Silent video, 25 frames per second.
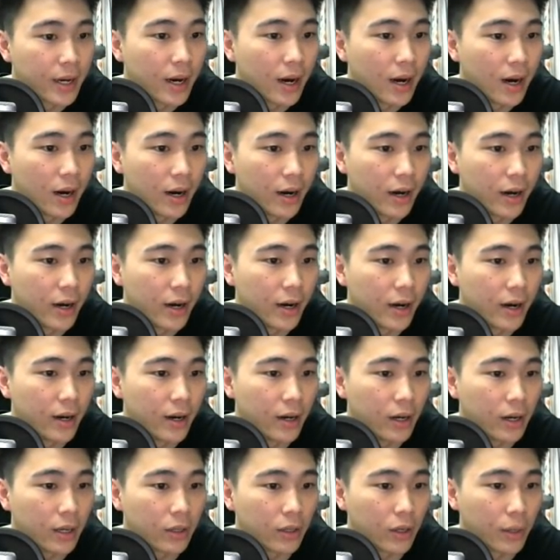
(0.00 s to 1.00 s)

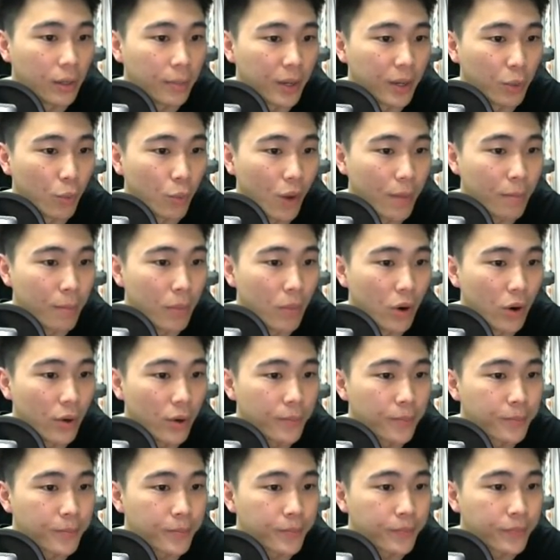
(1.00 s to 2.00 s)
I'm gonna pick one more.
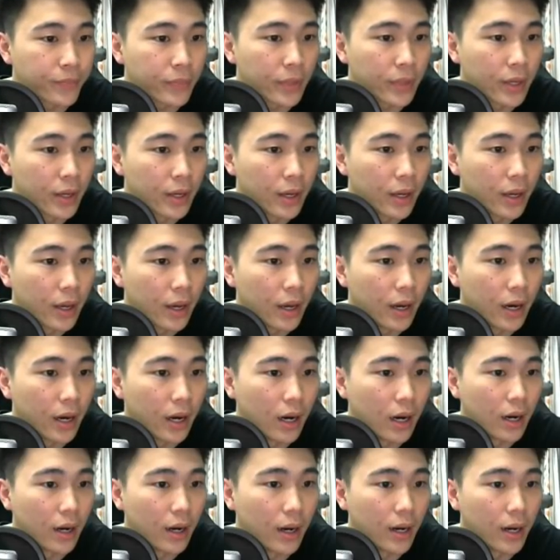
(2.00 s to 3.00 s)

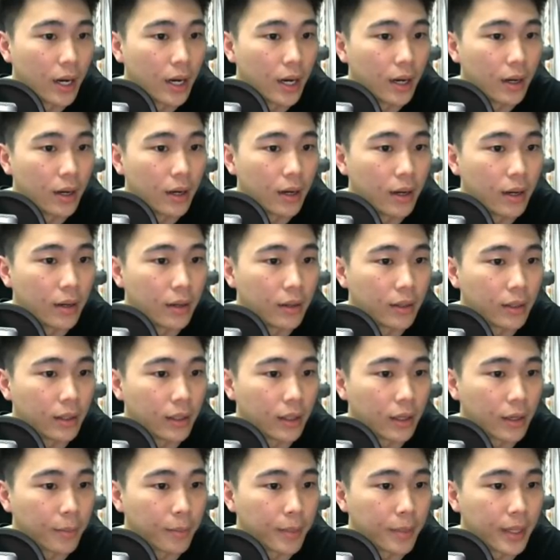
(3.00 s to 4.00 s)
I'm
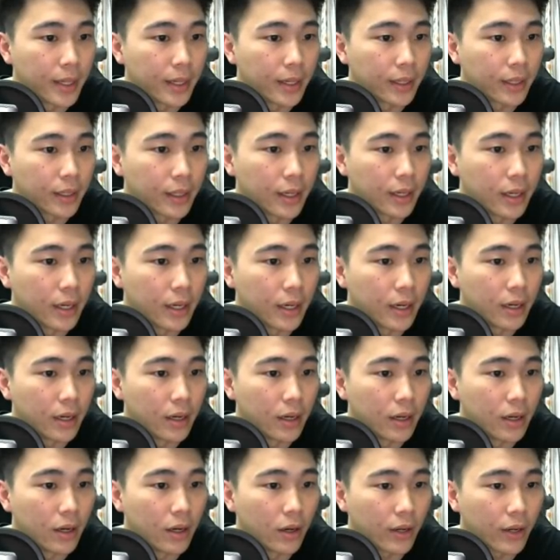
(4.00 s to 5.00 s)
gonna pick
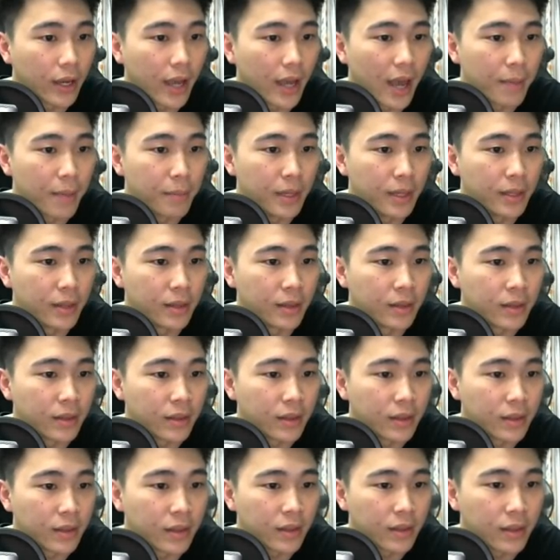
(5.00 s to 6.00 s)
okay, Edmund
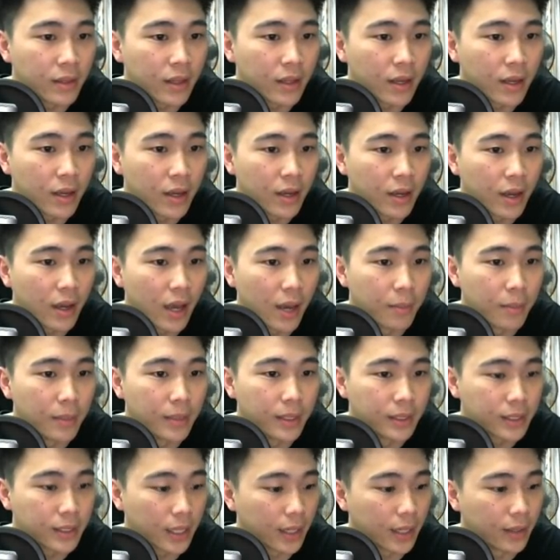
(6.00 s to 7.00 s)

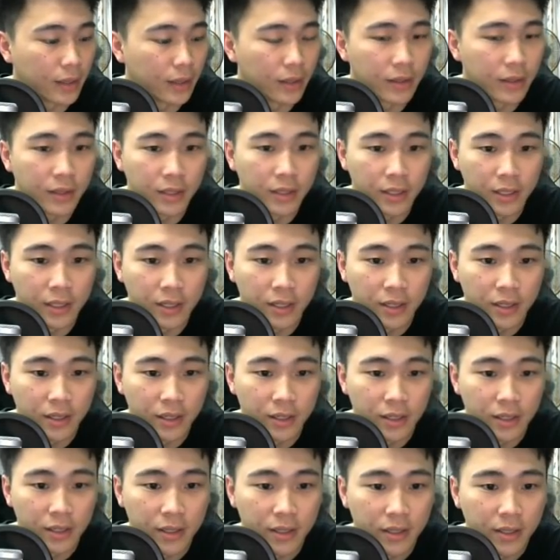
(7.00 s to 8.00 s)
Tan.
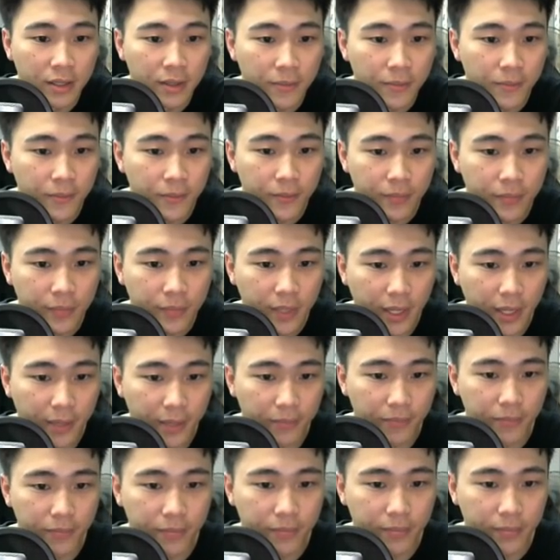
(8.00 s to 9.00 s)
Okay,
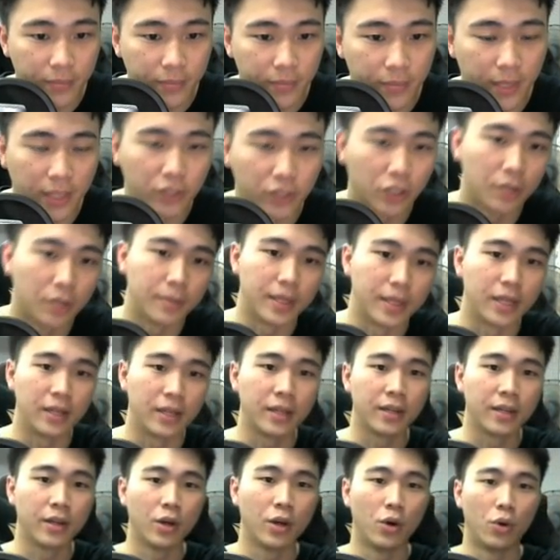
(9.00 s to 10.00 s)
that's gonna be
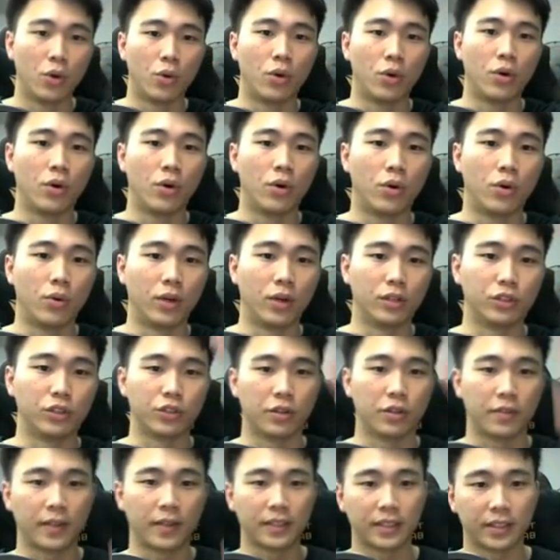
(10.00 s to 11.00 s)
1, 2,
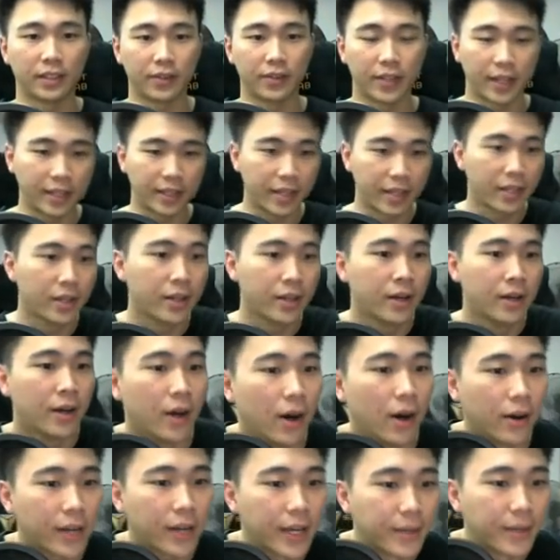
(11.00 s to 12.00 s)
0, 5, 6, 7, 8, 9, 10.
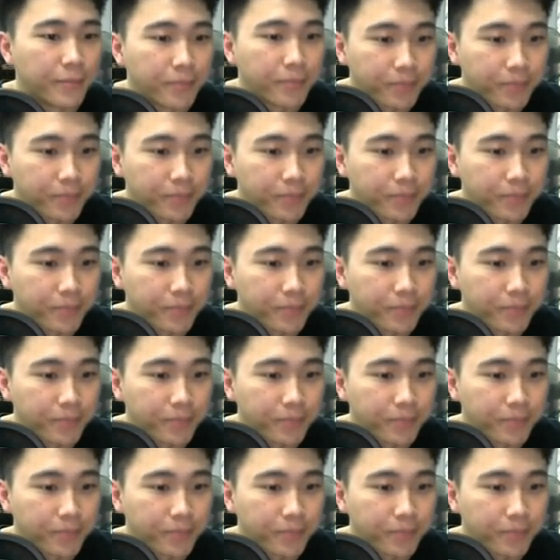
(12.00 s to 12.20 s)
Okay.